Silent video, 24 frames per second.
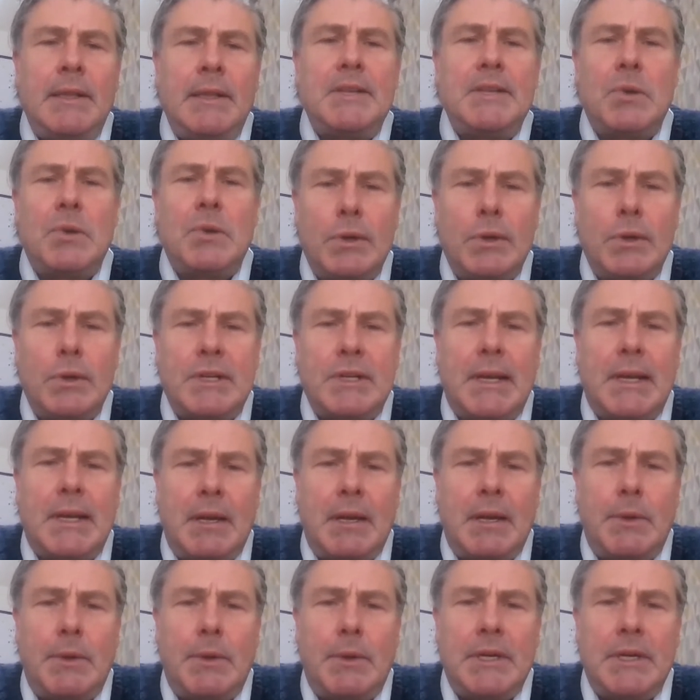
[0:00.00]
In this talk
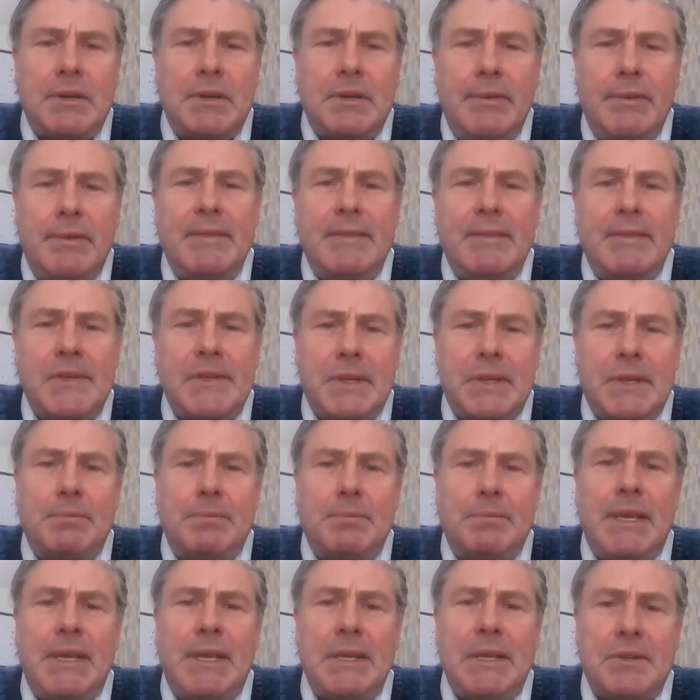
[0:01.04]
today, I wanted to revisit
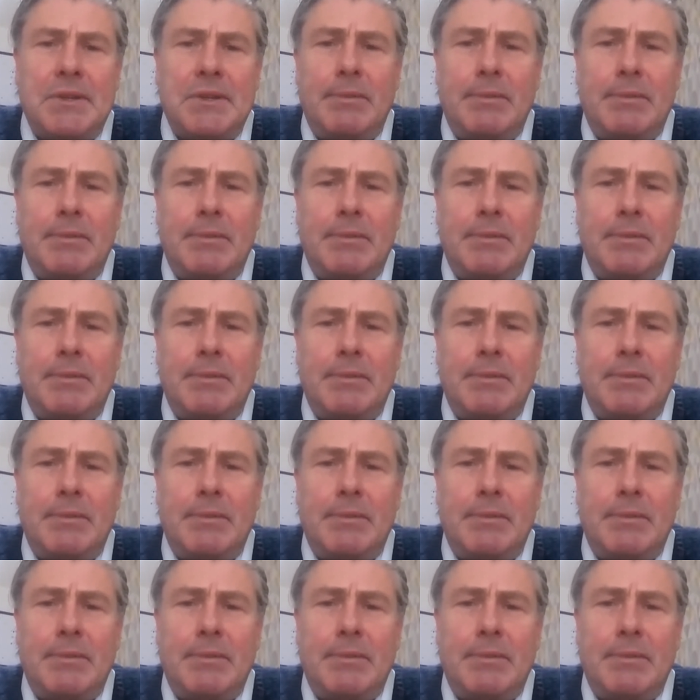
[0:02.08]
a piece